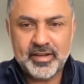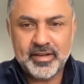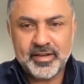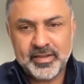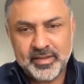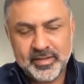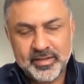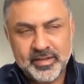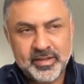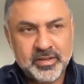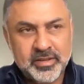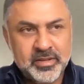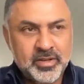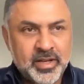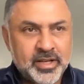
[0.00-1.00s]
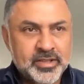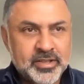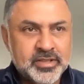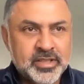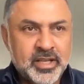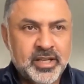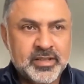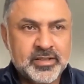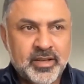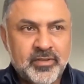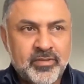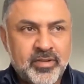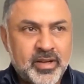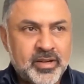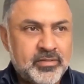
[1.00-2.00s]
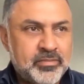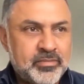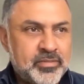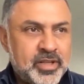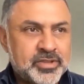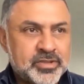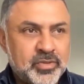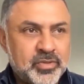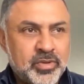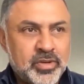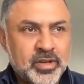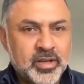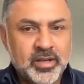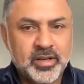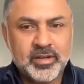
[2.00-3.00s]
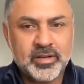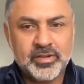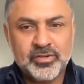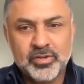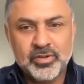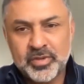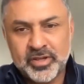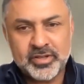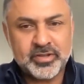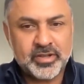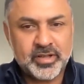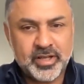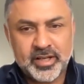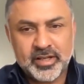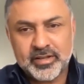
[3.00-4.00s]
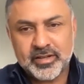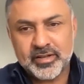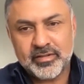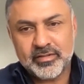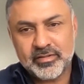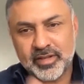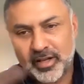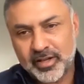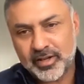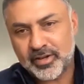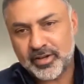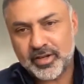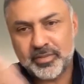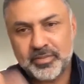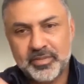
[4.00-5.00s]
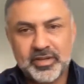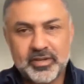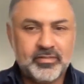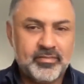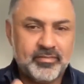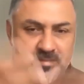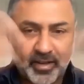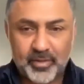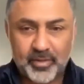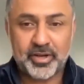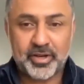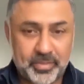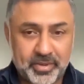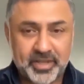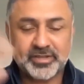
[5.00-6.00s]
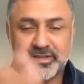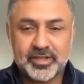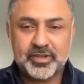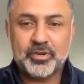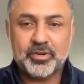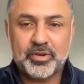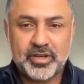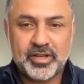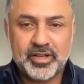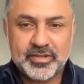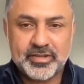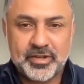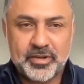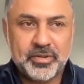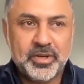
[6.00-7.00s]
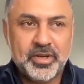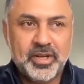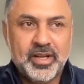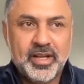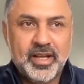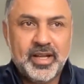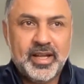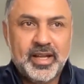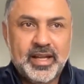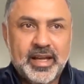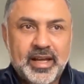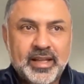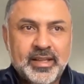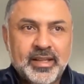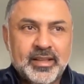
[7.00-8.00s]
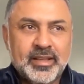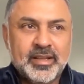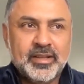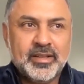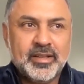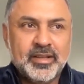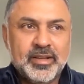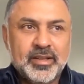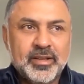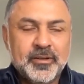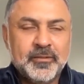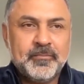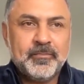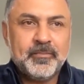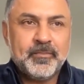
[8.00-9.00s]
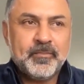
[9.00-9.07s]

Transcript: in the United States. I've had pleasure working in consumer internet, in telecom, in enterprise security. So I think the